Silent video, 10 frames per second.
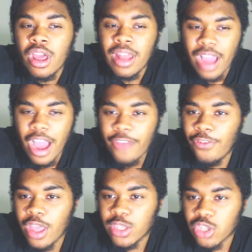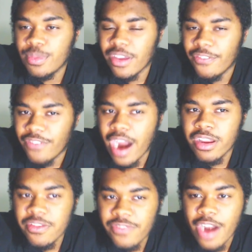Like I thought it's gonna be a
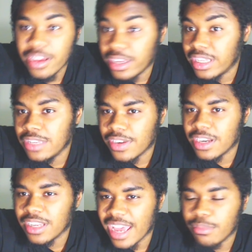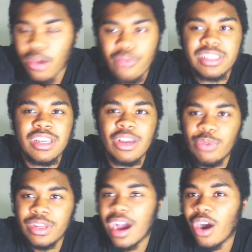very, very even game. Obviously,
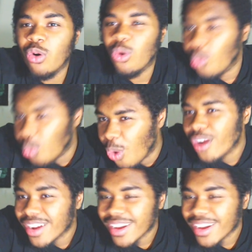we now won.